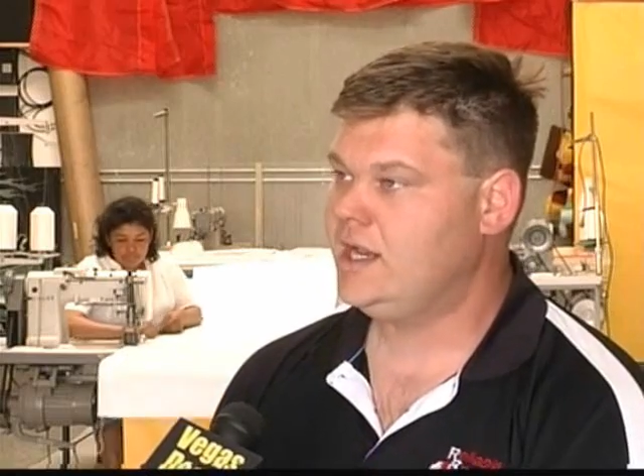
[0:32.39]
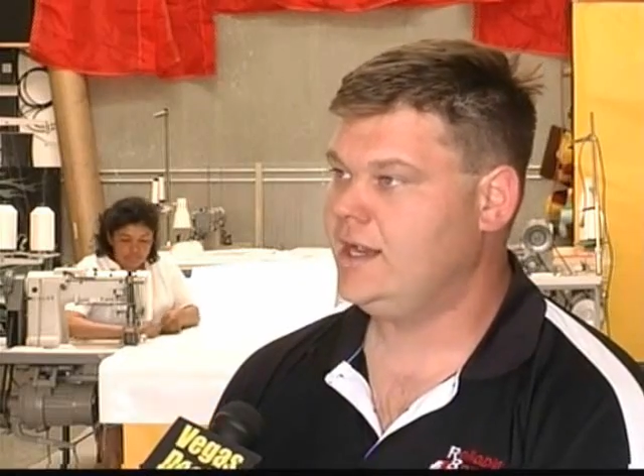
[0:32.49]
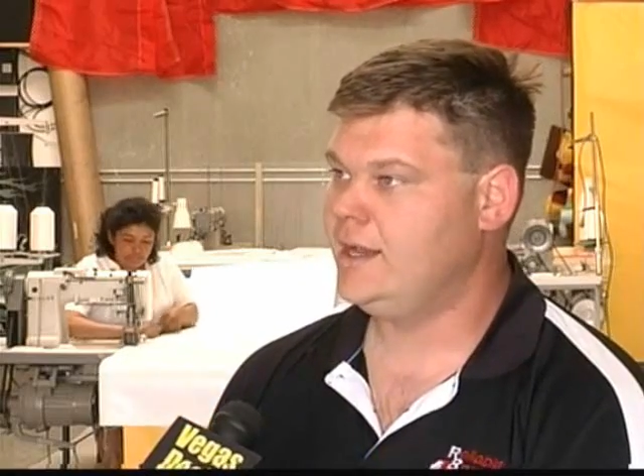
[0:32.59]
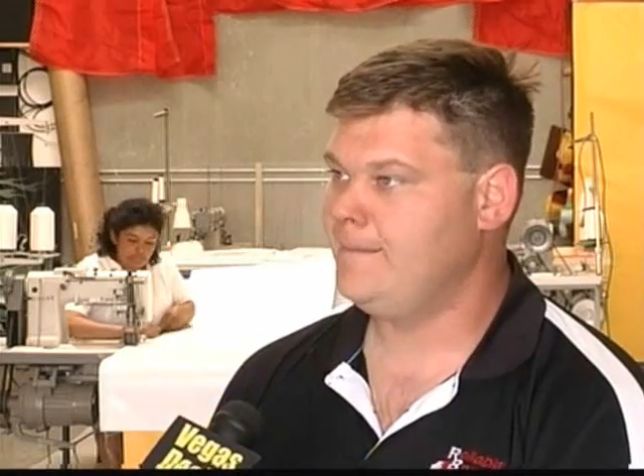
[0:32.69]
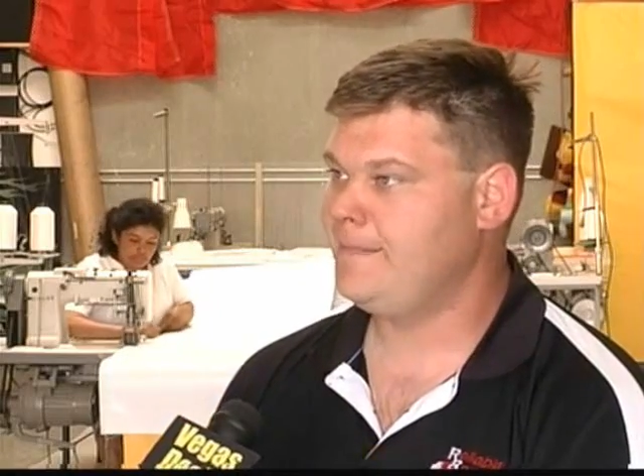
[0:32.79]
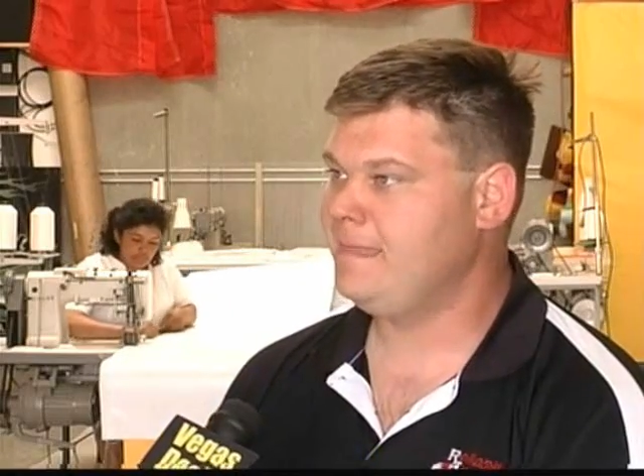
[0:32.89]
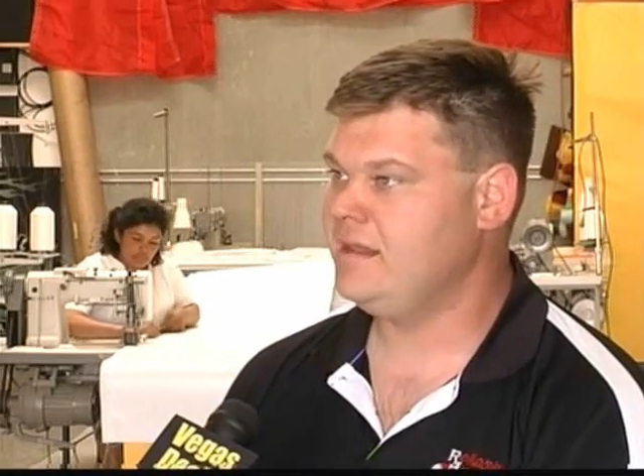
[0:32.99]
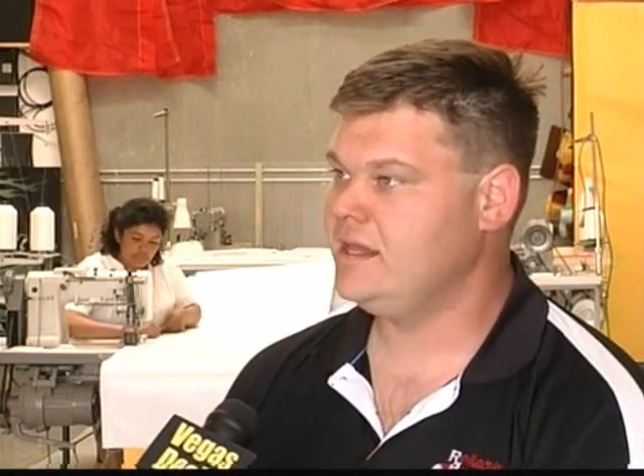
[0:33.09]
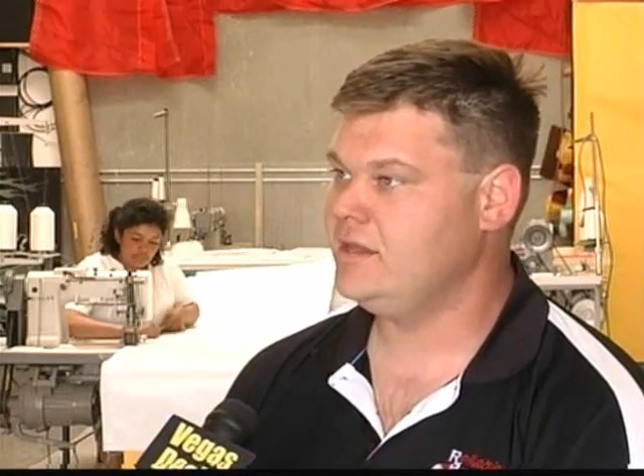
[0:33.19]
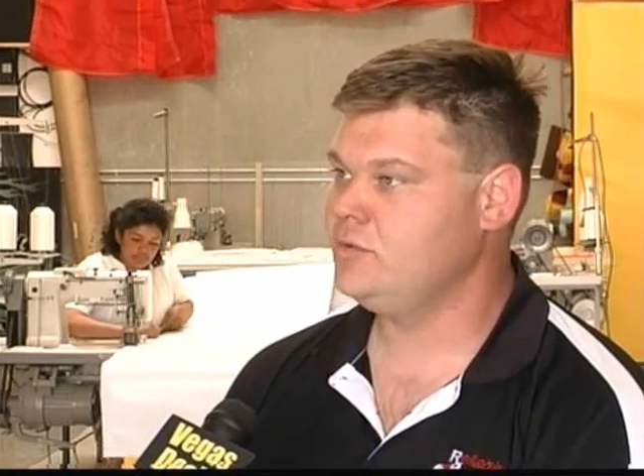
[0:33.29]

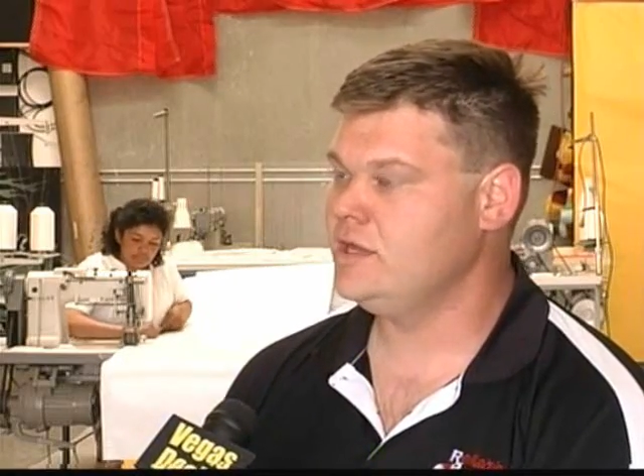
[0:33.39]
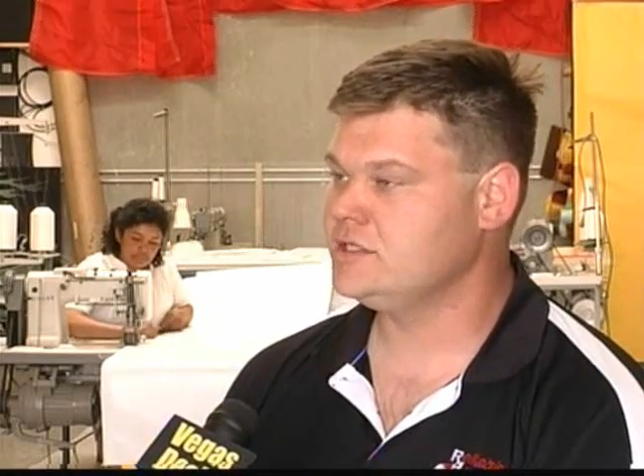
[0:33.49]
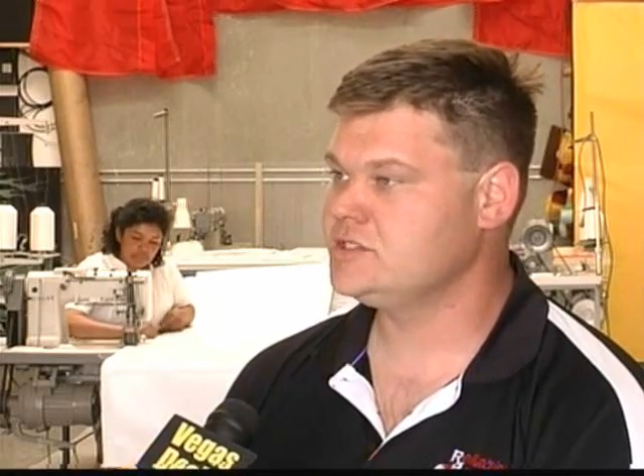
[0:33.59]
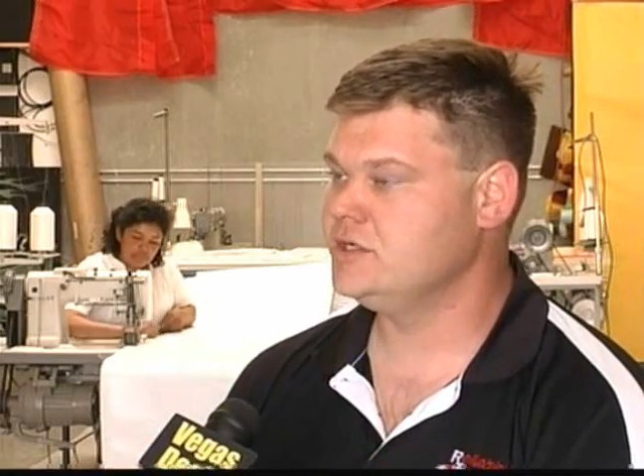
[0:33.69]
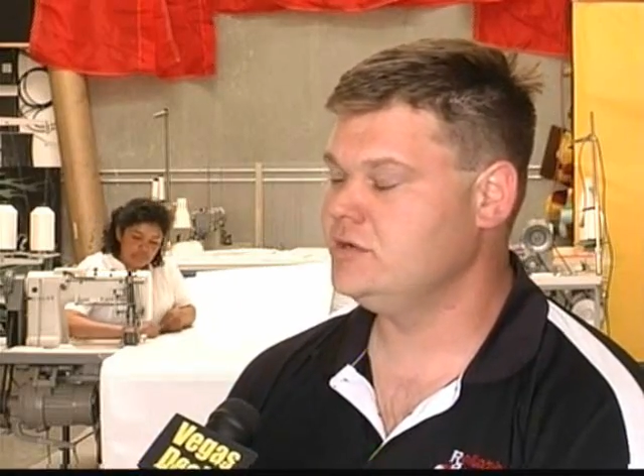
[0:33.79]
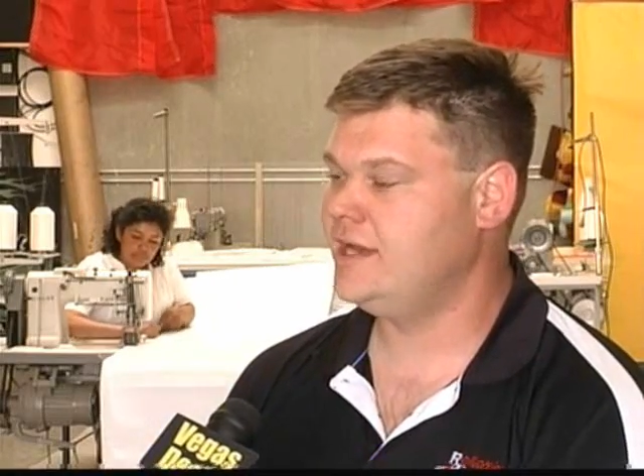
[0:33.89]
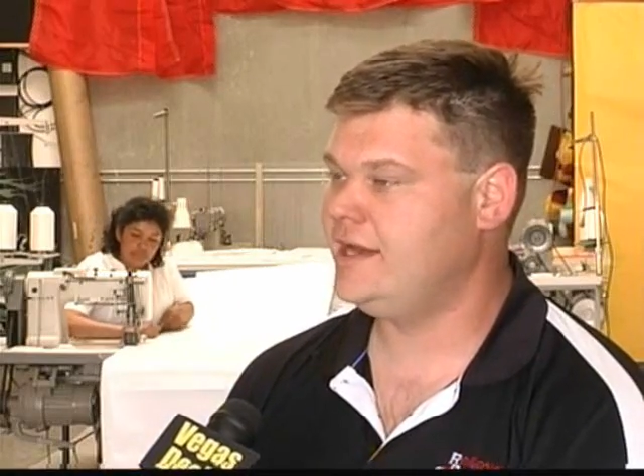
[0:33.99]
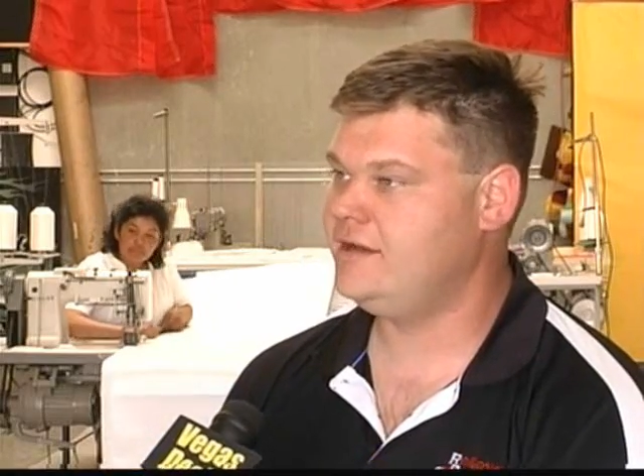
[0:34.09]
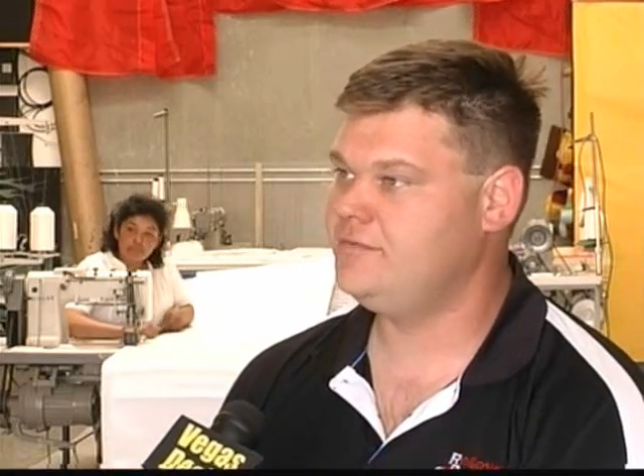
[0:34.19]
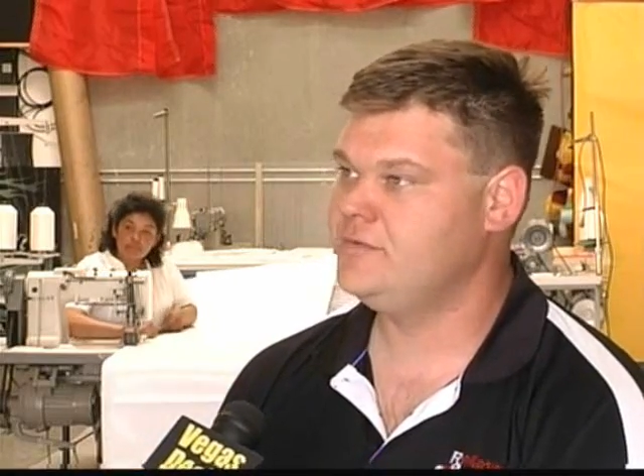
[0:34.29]
And we also
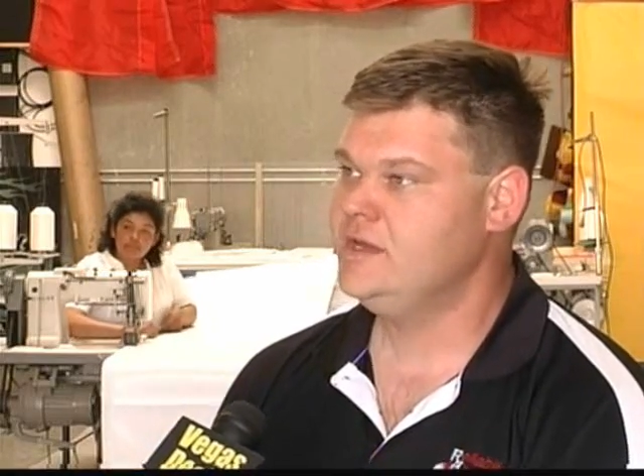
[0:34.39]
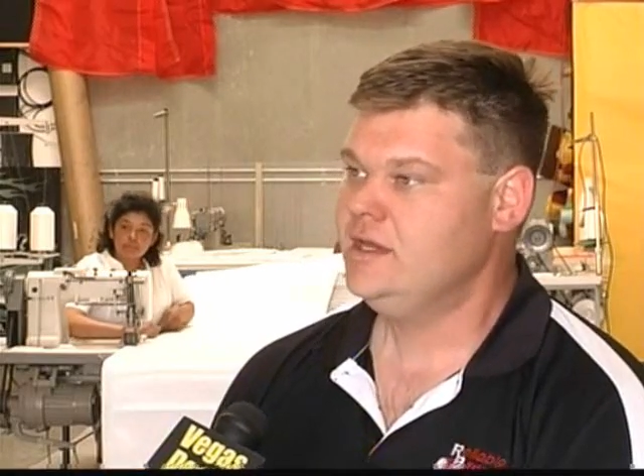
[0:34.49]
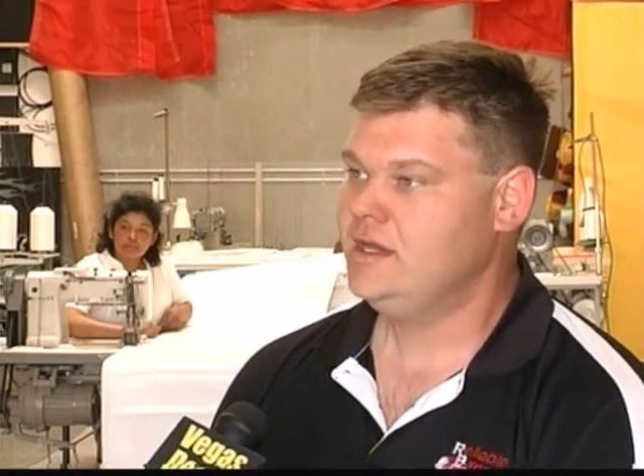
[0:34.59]
have